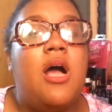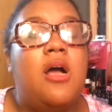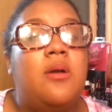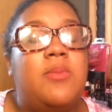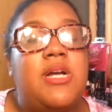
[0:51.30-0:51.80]

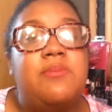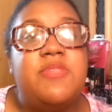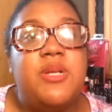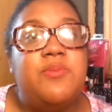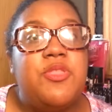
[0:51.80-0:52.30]
I'm
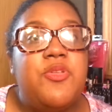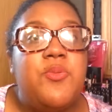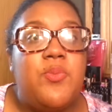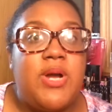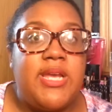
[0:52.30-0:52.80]
done with the
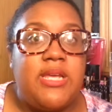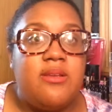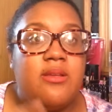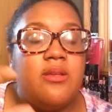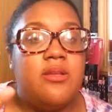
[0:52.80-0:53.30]

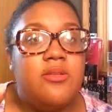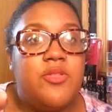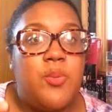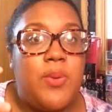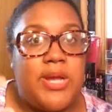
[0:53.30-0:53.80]

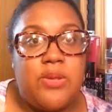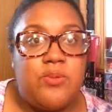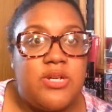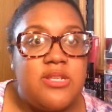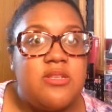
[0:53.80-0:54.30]
white
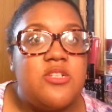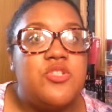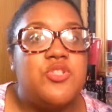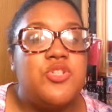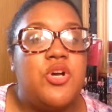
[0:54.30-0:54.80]
one,
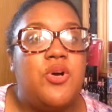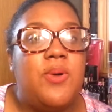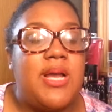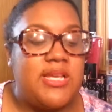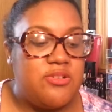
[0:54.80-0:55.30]

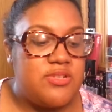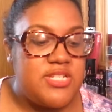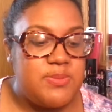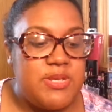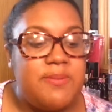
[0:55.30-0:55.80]
so I can only
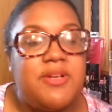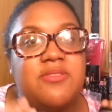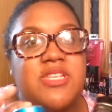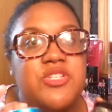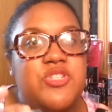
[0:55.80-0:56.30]
speak
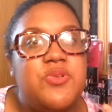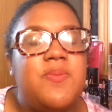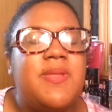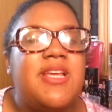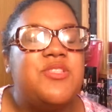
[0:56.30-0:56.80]
about these two,
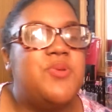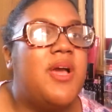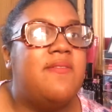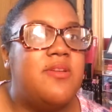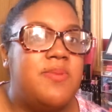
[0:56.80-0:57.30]
but I do
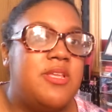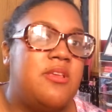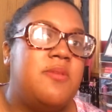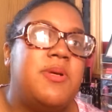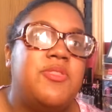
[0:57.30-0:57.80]
have an
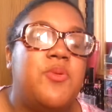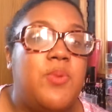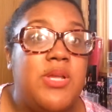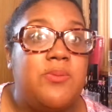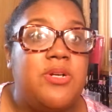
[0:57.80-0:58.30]
opinion about the
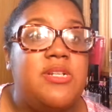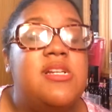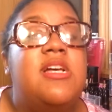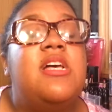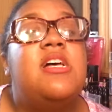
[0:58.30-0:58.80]
white one.
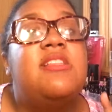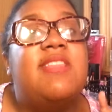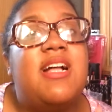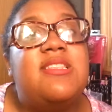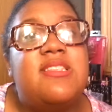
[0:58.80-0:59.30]

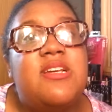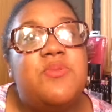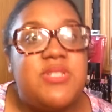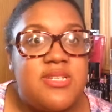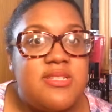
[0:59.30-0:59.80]
That set
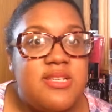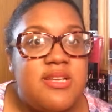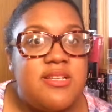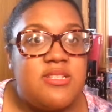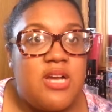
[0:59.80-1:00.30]
was
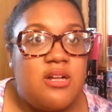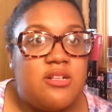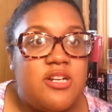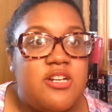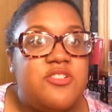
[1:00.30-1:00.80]

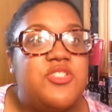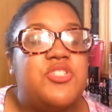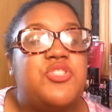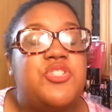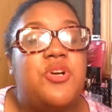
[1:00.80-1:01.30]
$69,
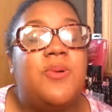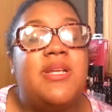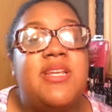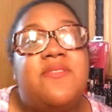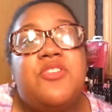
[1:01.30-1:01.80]
so
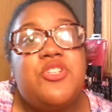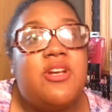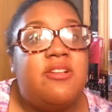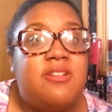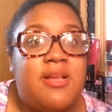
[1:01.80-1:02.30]
I never
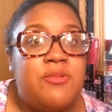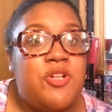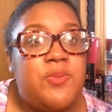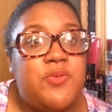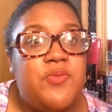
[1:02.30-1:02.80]
tried
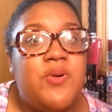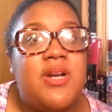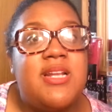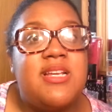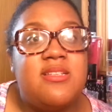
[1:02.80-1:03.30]
Glamglow before,
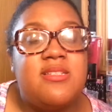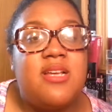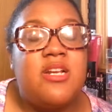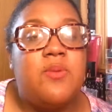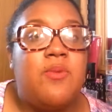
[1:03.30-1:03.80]
and I
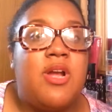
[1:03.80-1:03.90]
decided